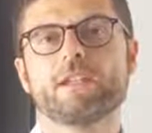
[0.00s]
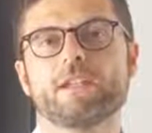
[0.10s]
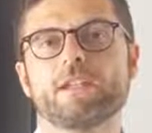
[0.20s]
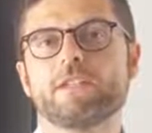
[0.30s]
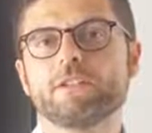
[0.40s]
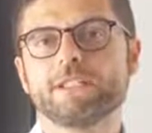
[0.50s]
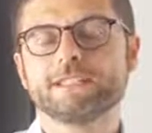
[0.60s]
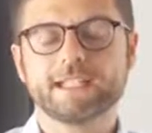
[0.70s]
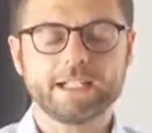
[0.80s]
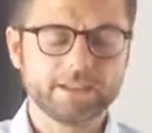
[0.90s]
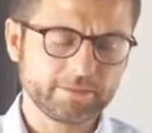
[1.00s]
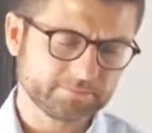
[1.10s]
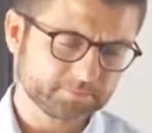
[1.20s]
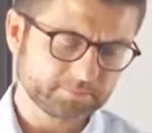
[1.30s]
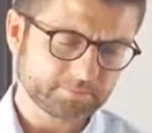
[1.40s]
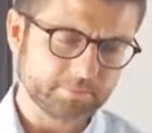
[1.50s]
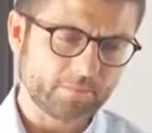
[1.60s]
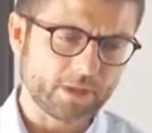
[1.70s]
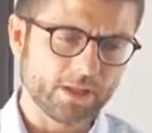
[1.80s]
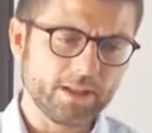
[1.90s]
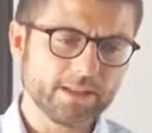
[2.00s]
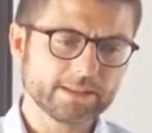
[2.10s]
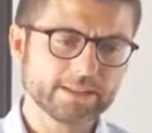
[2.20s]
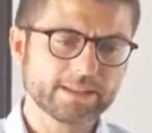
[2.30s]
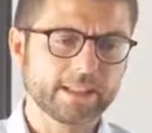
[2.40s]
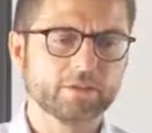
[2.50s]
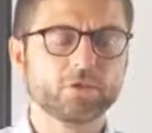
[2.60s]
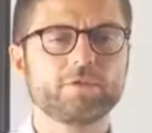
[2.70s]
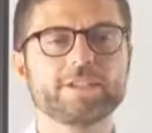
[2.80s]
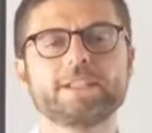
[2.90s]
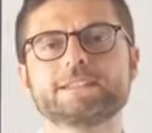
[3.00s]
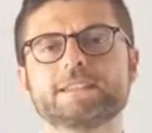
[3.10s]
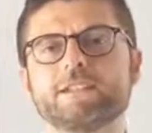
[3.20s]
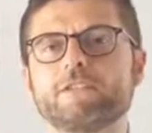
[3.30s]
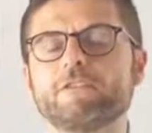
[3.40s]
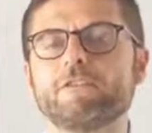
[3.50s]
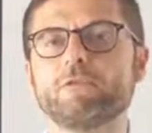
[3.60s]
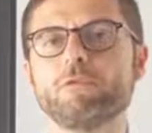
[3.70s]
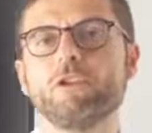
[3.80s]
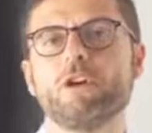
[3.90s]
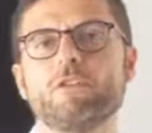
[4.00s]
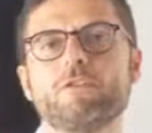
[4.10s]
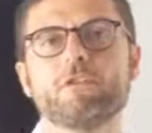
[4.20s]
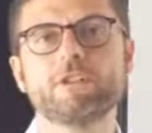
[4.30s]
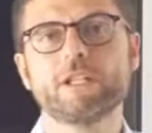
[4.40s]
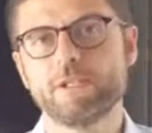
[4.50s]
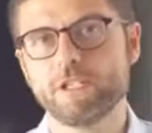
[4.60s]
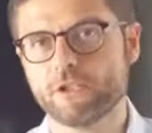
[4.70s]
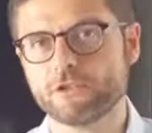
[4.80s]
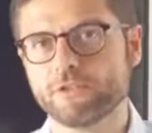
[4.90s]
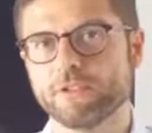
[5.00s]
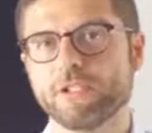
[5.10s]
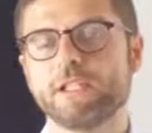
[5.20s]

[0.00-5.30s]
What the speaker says: Interior design is a sector that is full of contamination.